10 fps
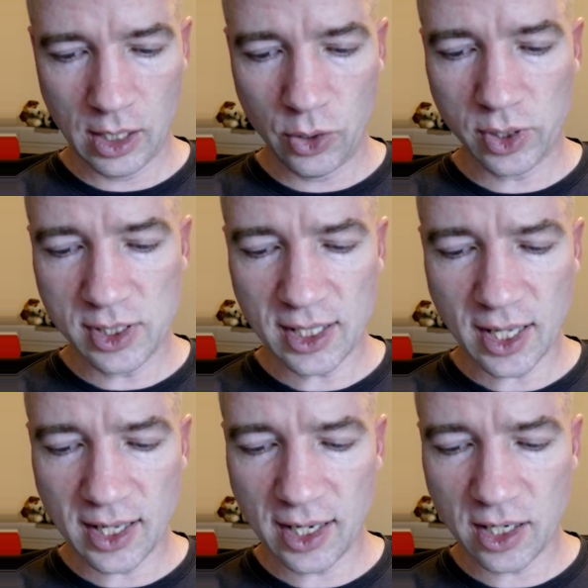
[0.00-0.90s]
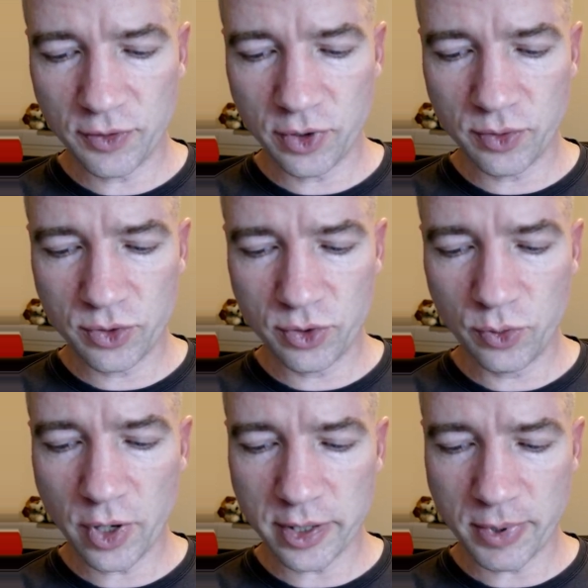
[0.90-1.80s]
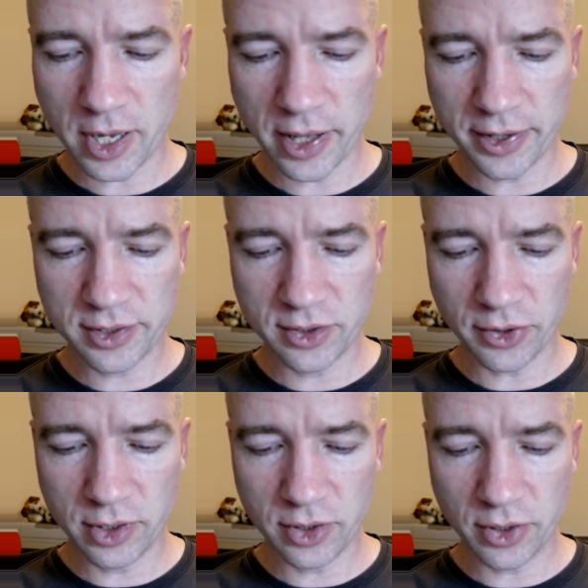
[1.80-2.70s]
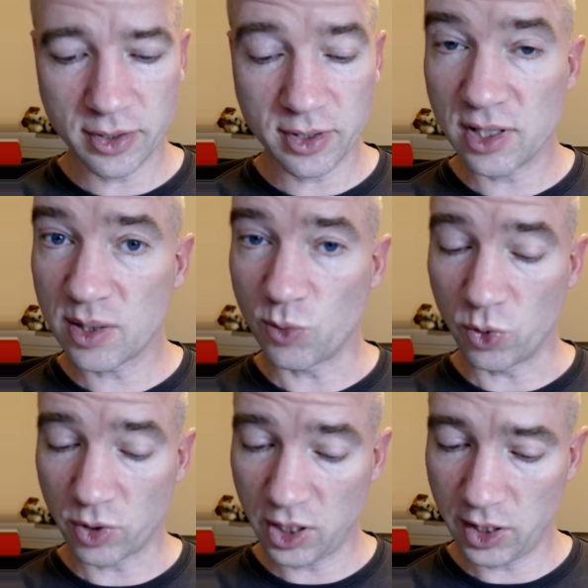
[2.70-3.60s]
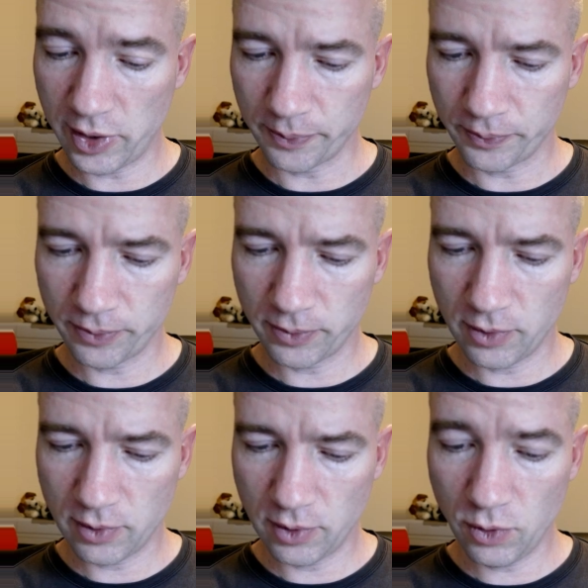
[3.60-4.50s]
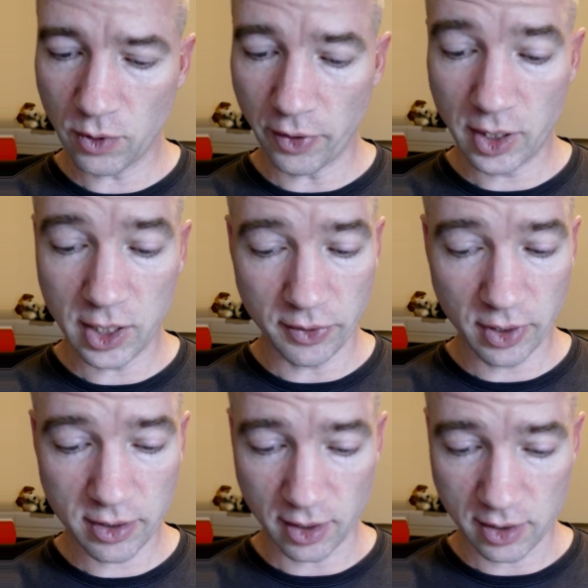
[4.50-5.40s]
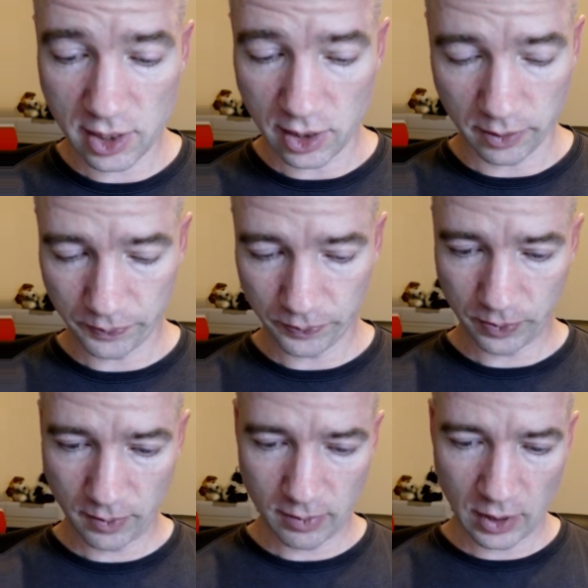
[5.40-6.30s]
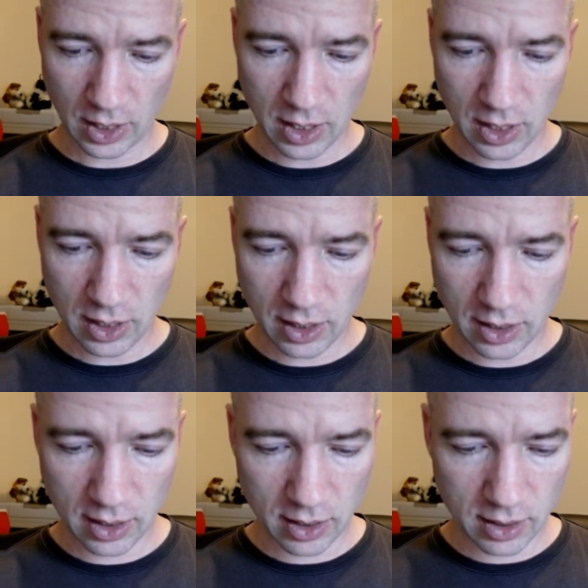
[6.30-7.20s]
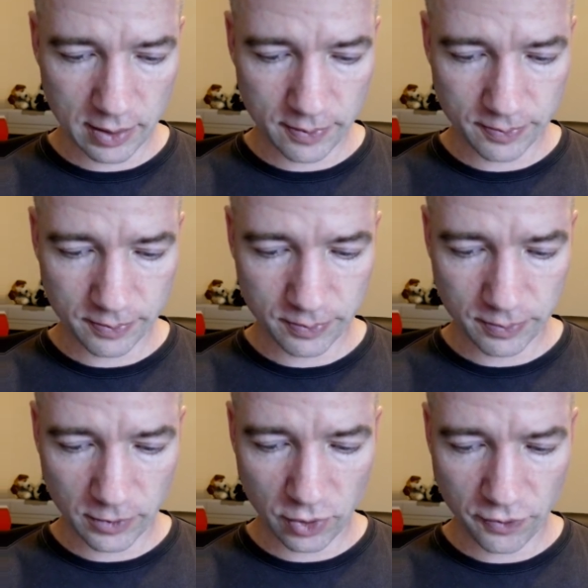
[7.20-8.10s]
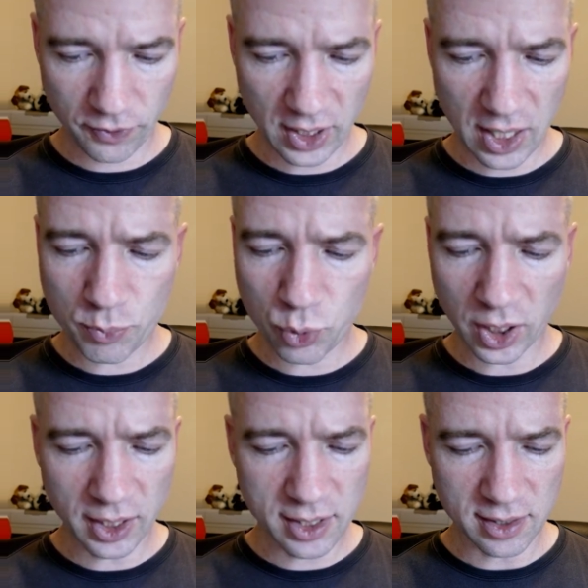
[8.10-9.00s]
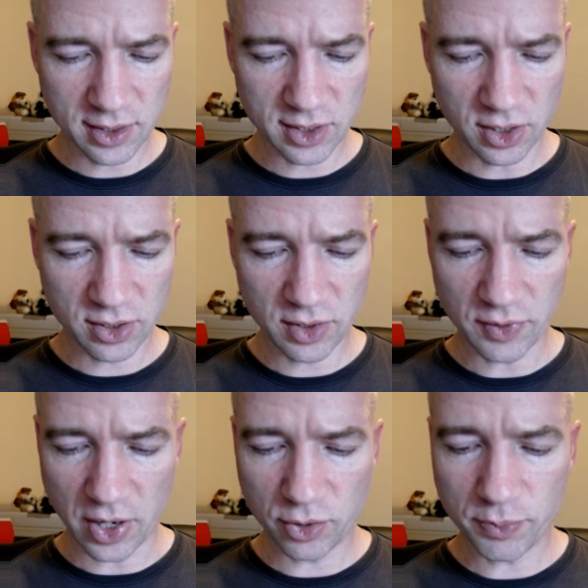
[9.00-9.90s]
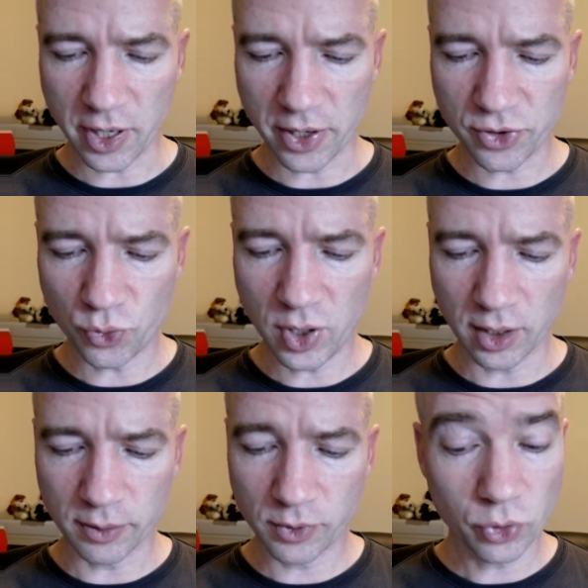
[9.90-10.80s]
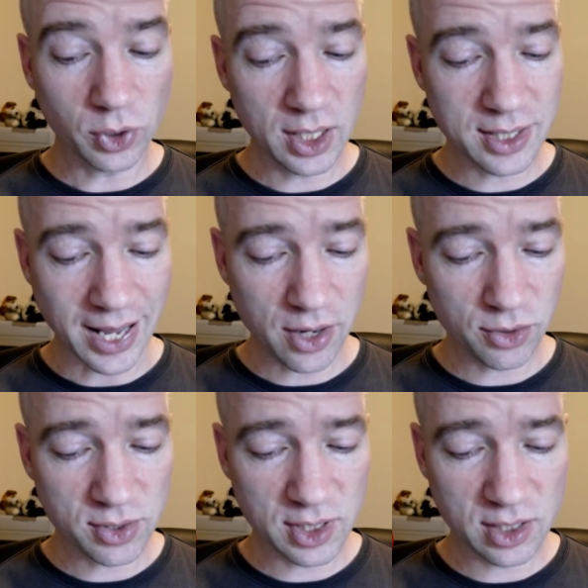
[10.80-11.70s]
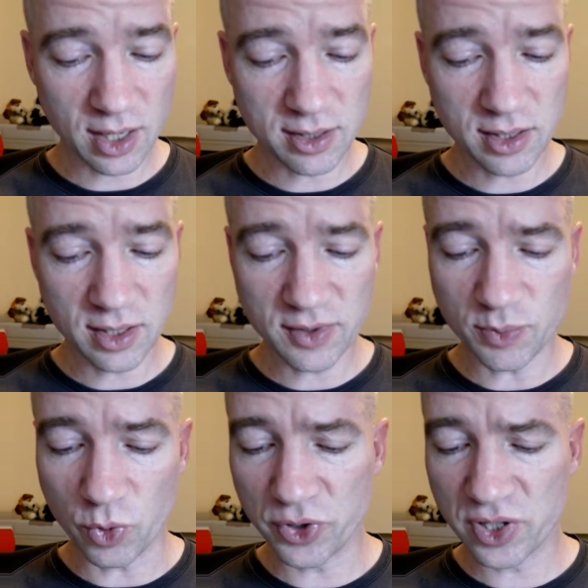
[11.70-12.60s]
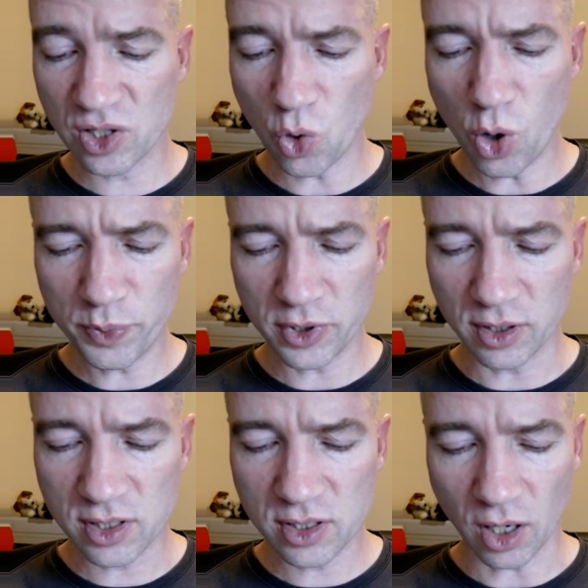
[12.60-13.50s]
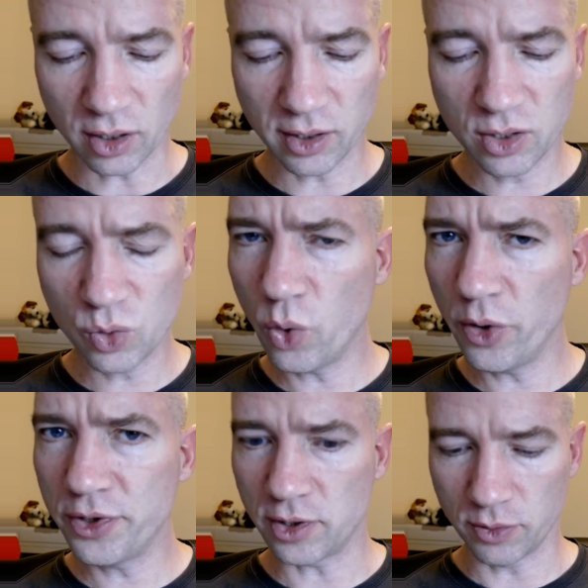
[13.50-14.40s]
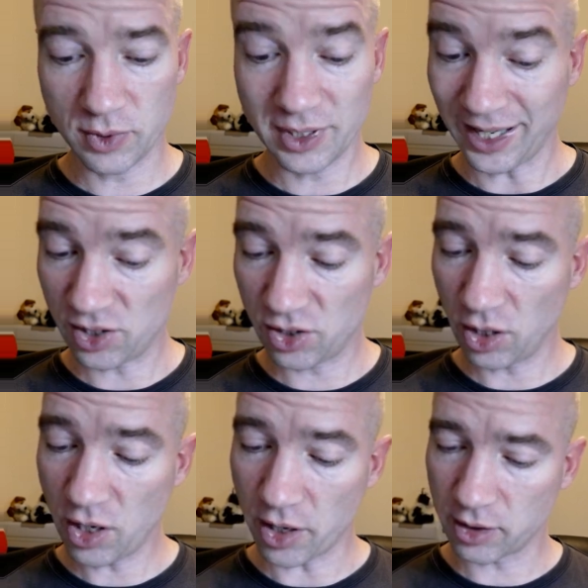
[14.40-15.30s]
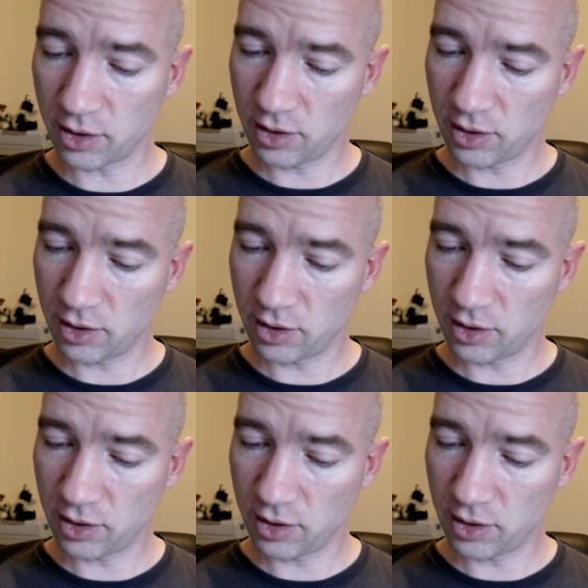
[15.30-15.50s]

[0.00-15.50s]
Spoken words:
You can see that ahead of you, 2 other paths join yours in a small clearing. You are in clearing 13. You feel a prickling sensation around your brass ring. Looking down, you see dozens of small scorpions scuttling towards you. Test your luck.